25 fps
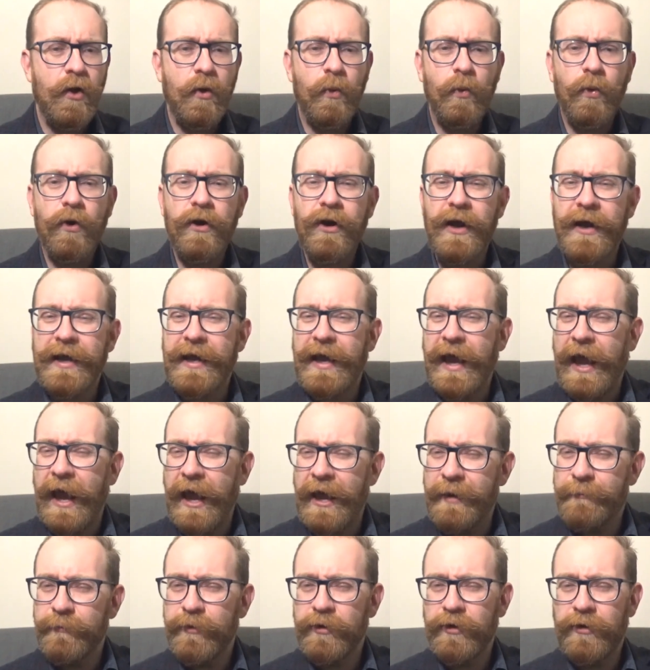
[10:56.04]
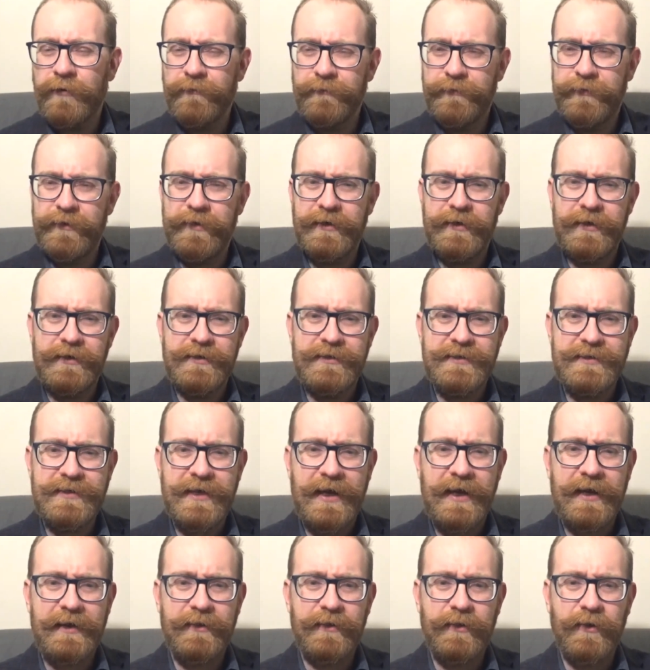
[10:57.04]
What I am confident in
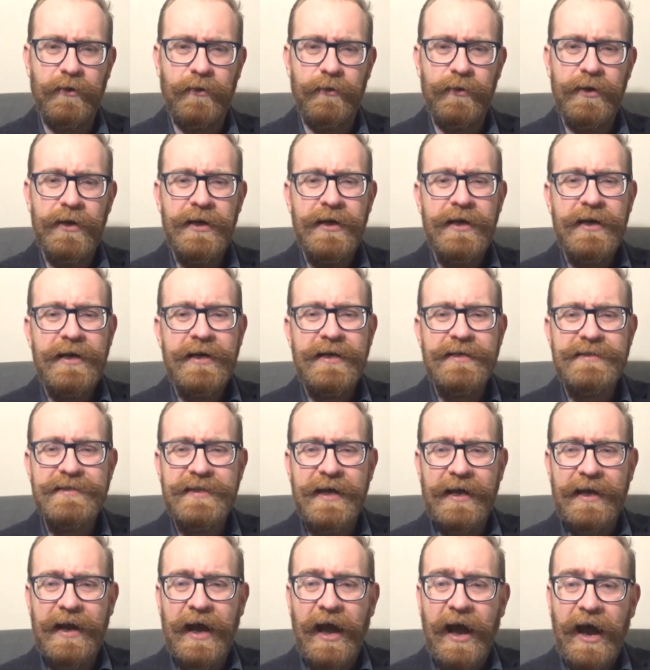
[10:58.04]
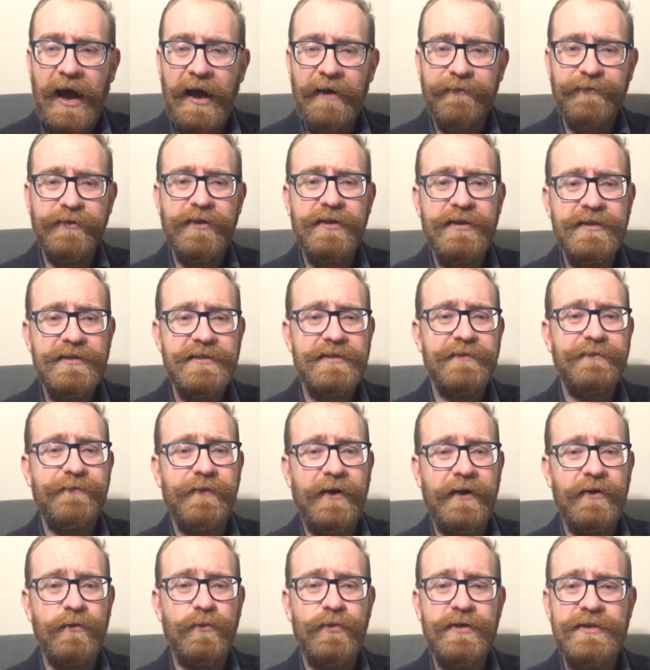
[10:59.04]
saying, though, is that after this
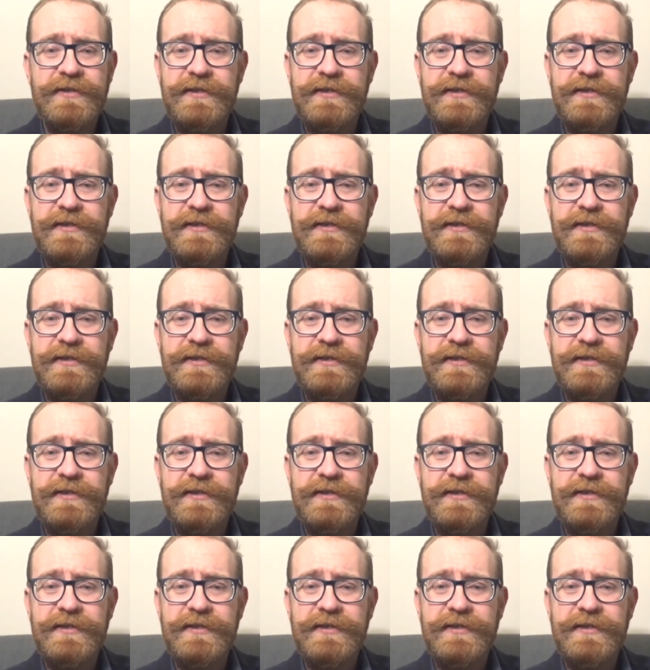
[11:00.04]
event we